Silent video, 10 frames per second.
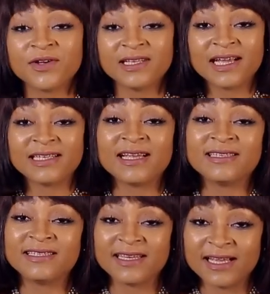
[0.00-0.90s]
money and an
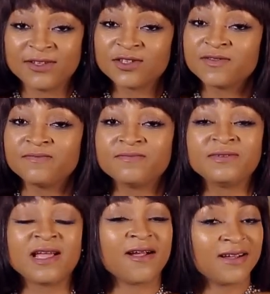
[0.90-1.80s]
idea doesn't
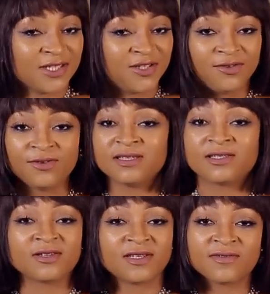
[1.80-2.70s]
guarantee you a
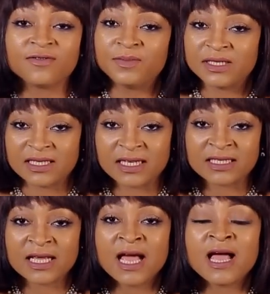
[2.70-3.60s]
successful
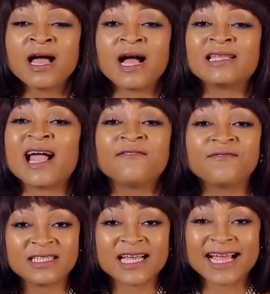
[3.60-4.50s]
business. An
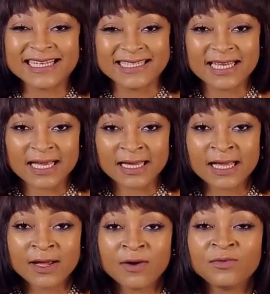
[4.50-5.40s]
average idea
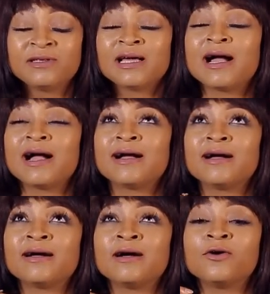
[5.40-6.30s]
with
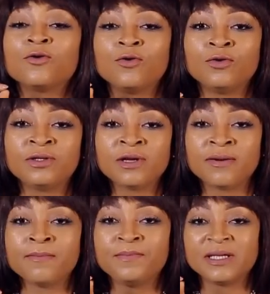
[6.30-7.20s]
a good
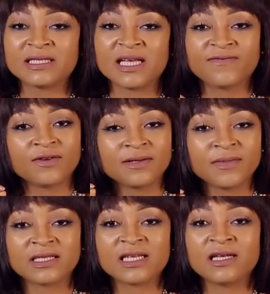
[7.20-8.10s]
business
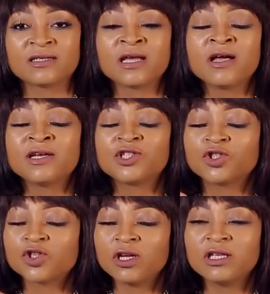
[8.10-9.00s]
fundamentals
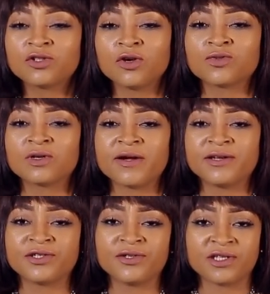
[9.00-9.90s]
surely does
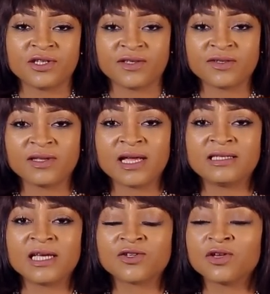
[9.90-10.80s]
guarantee you a successful
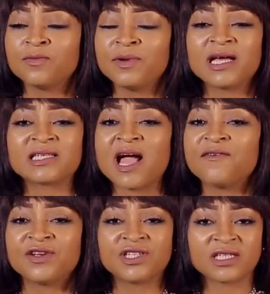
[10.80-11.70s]
idea. So it could be as
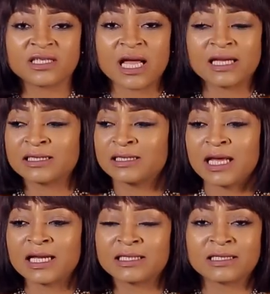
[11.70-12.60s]
average as
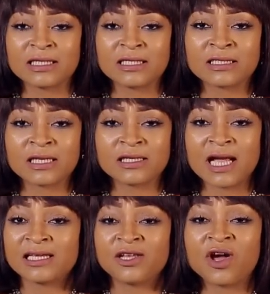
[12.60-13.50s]
it is,
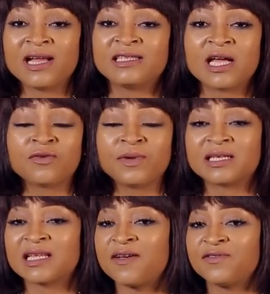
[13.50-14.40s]
and your idea could be
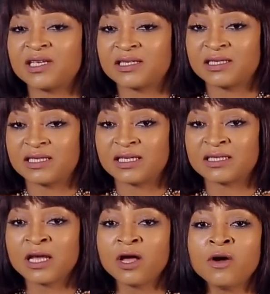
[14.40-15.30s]
as average as it is,